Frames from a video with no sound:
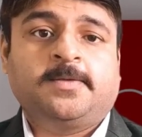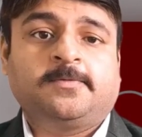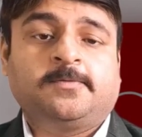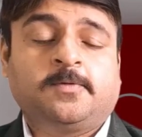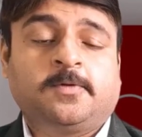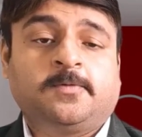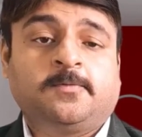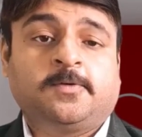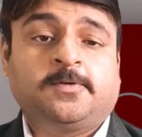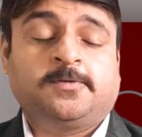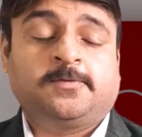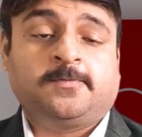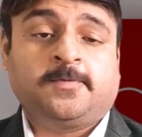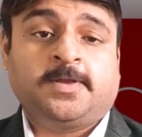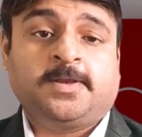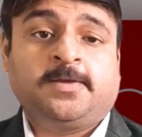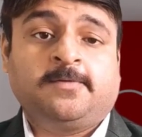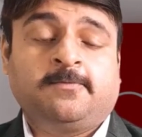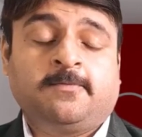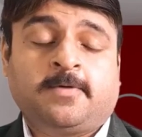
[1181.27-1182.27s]
So he was
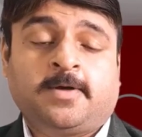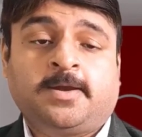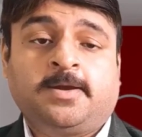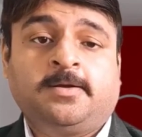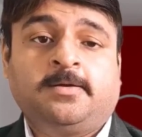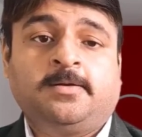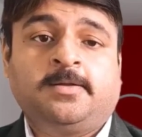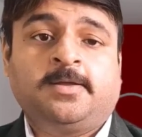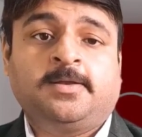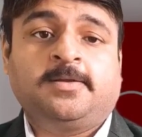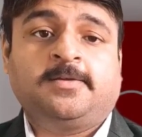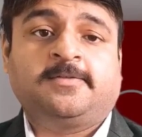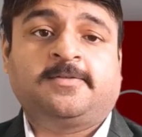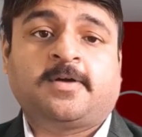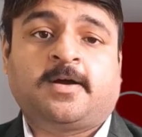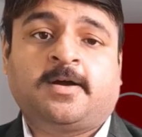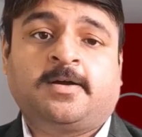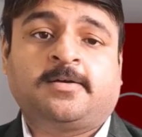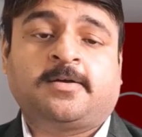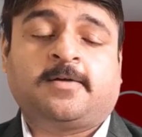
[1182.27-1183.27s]
very worried in his
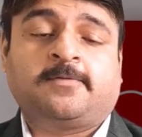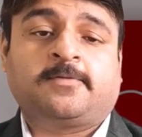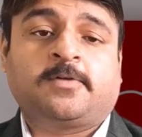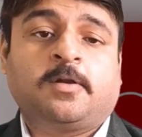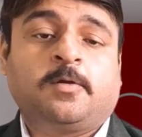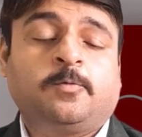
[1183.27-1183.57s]
heart after